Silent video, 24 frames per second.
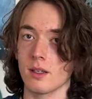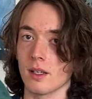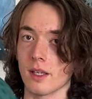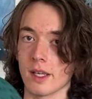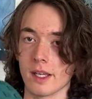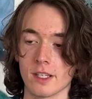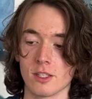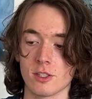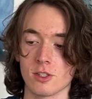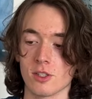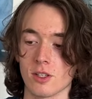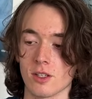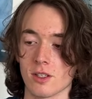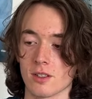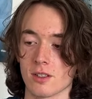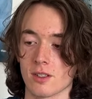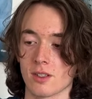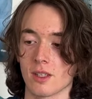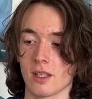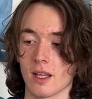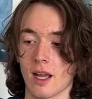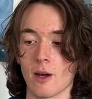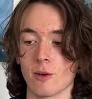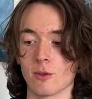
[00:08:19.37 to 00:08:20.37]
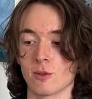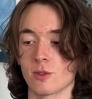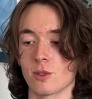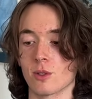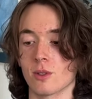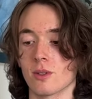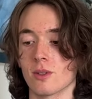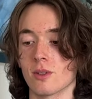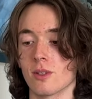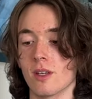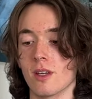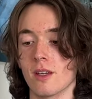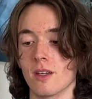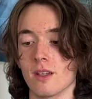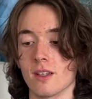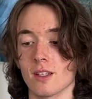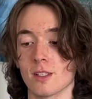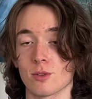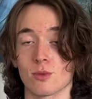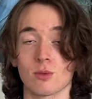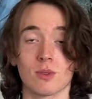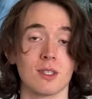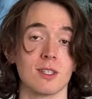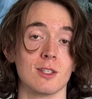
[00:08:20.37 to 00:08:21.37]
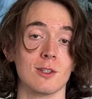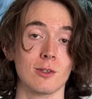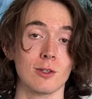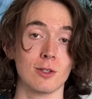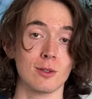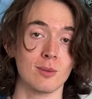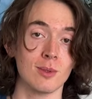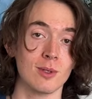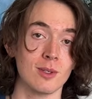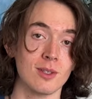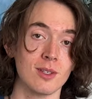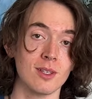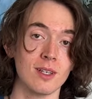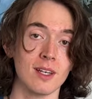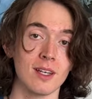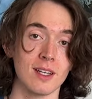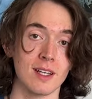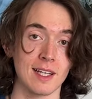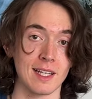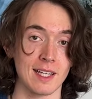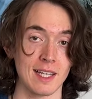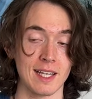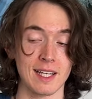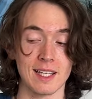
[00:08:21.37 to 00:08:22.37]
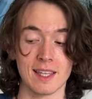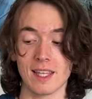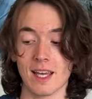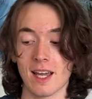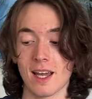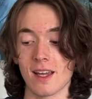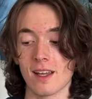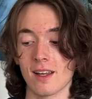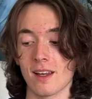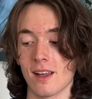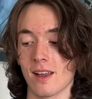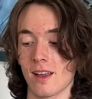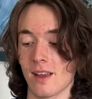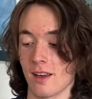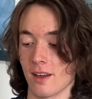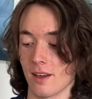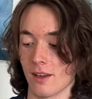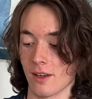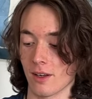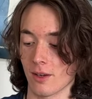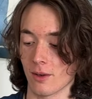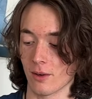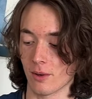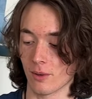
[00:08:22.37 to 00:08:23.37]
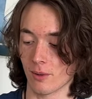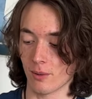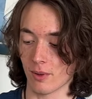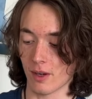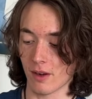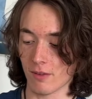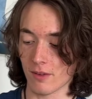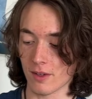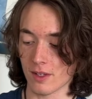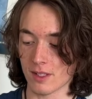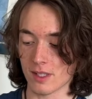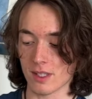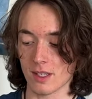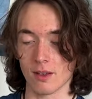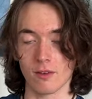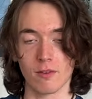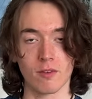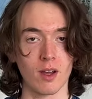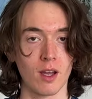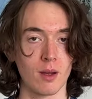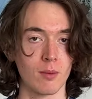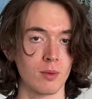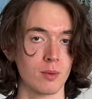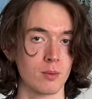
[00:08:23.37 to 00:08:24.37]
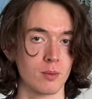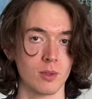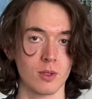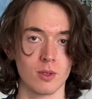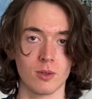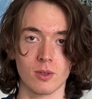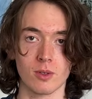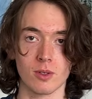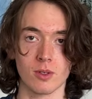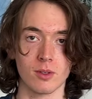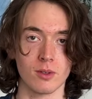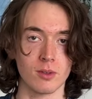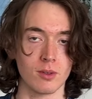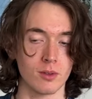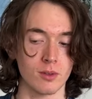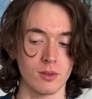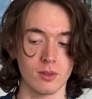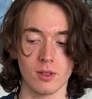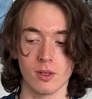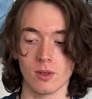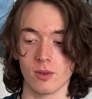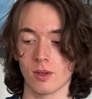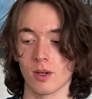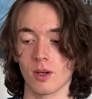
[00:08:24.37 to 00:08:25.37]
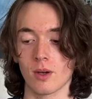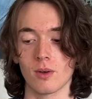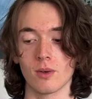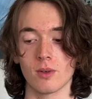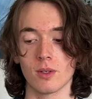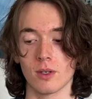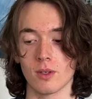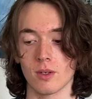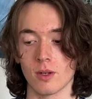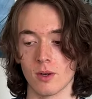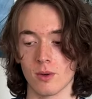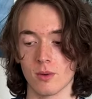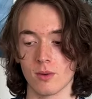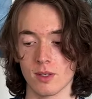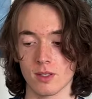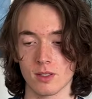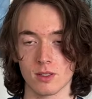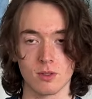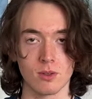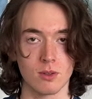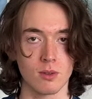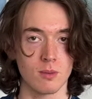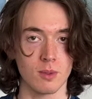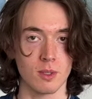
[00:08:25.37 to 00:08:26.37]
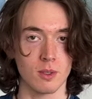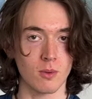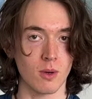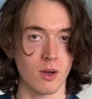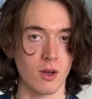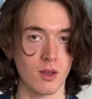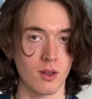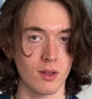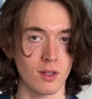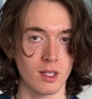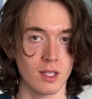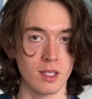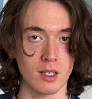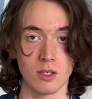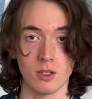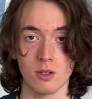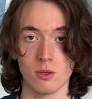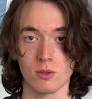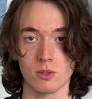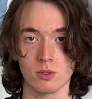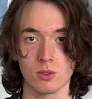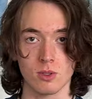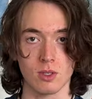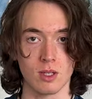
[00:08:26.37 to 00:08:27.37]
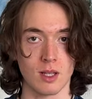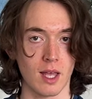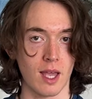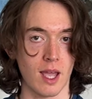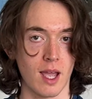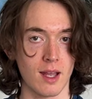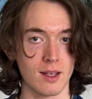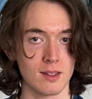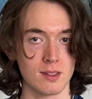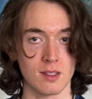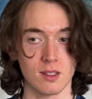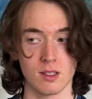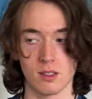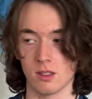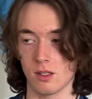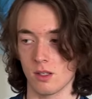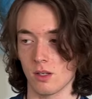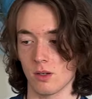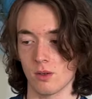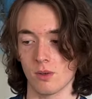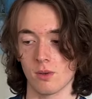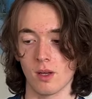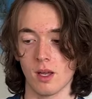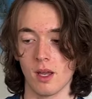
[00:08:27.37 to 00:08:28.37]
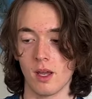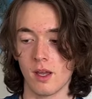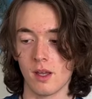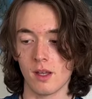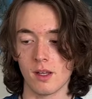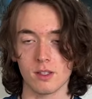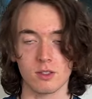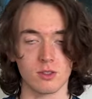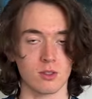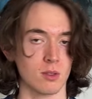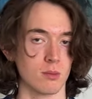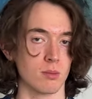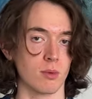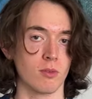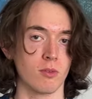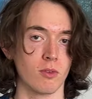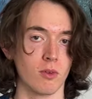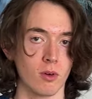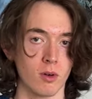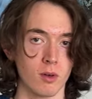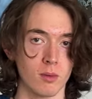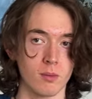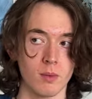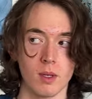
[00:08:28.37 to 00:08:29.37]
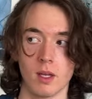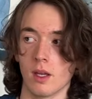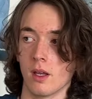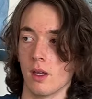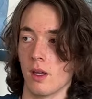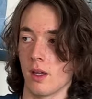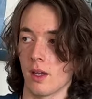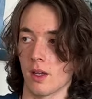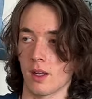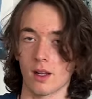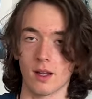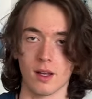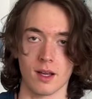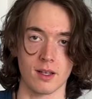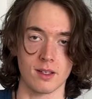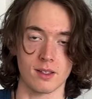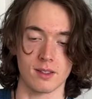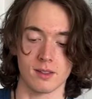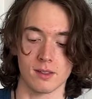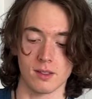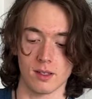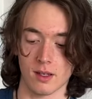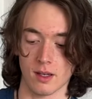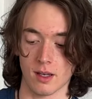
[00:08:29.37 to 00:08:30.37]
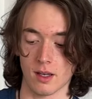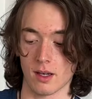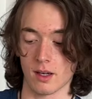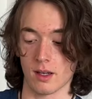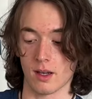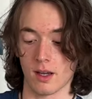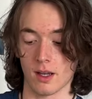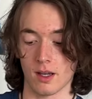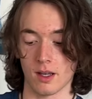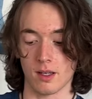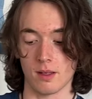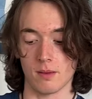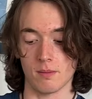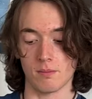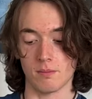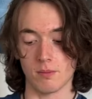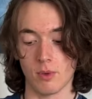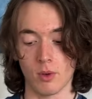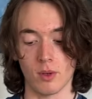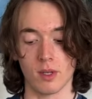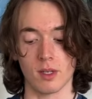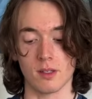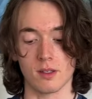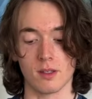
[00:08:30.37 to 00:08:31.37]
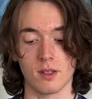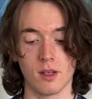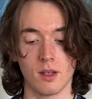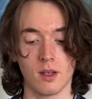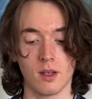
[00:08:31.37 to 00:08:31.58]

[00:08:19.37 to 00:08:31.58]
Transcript: It's just the outsole is really durable and I like that. You know, whenever you see a Vibram logo, logo, you know it's going to be quality. You know it's going to last, and you know it's going to perform at a high at a high point.